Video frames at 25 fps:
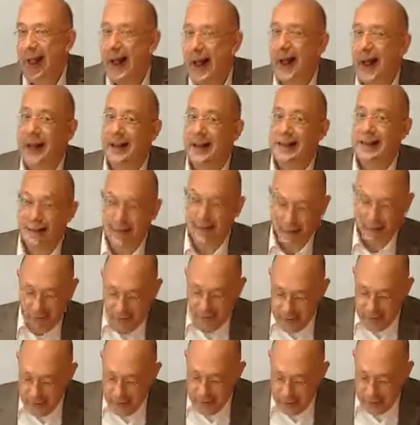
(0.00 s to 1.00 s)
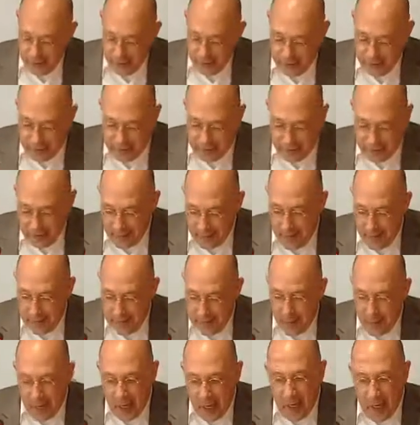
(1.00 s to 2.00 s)
And
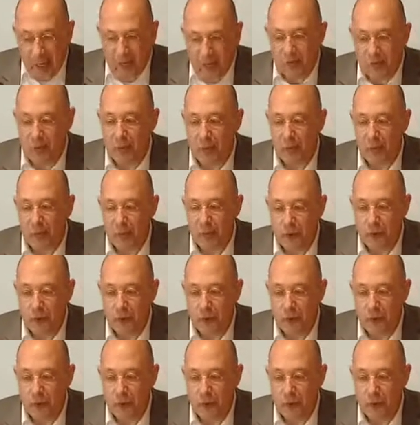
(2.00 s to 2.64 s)
I think we